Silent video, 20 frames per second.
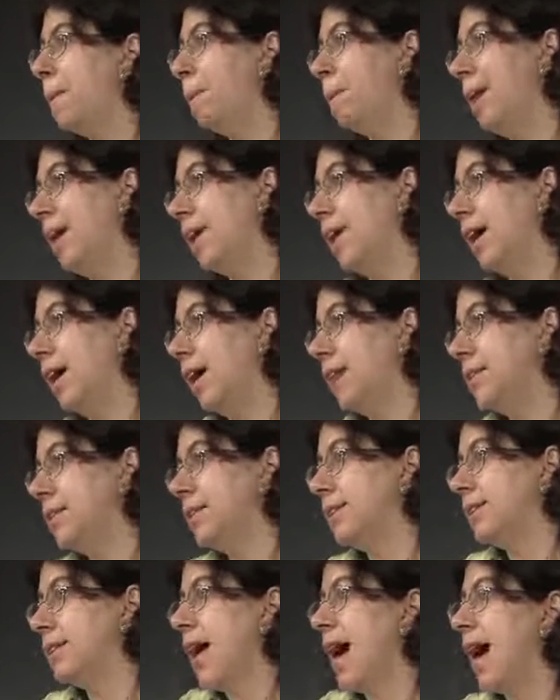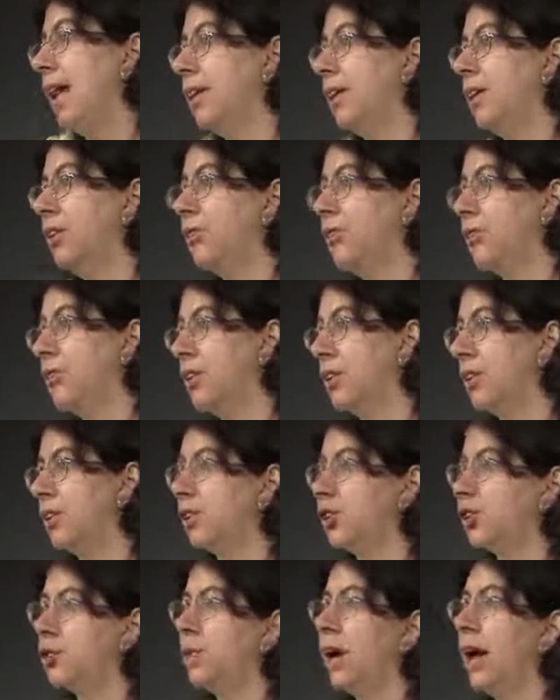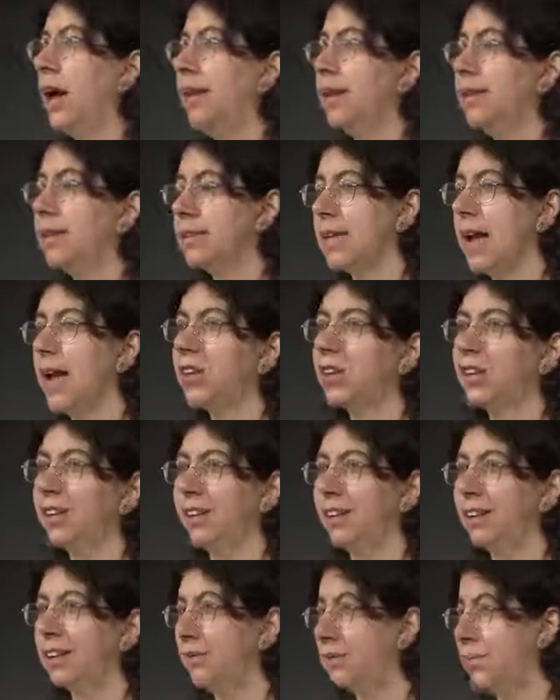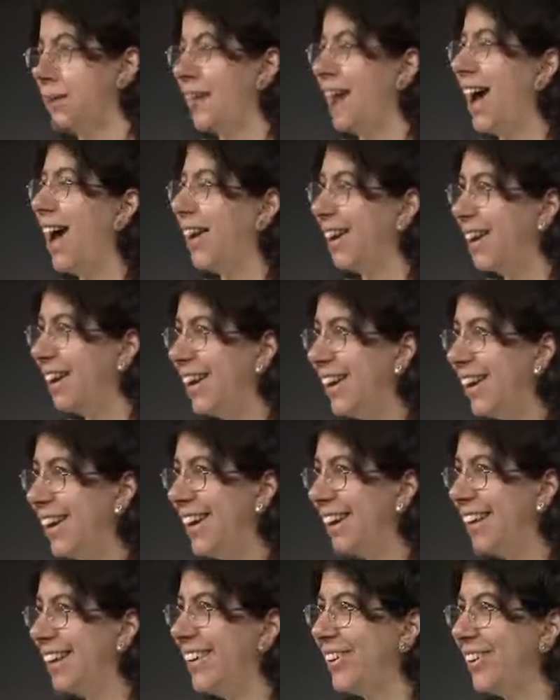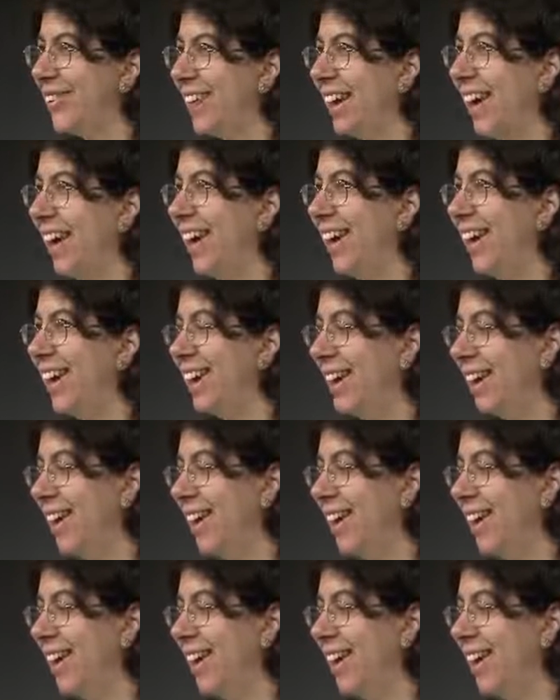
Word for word: because this kind of constraint is actually a little bit ugly okay?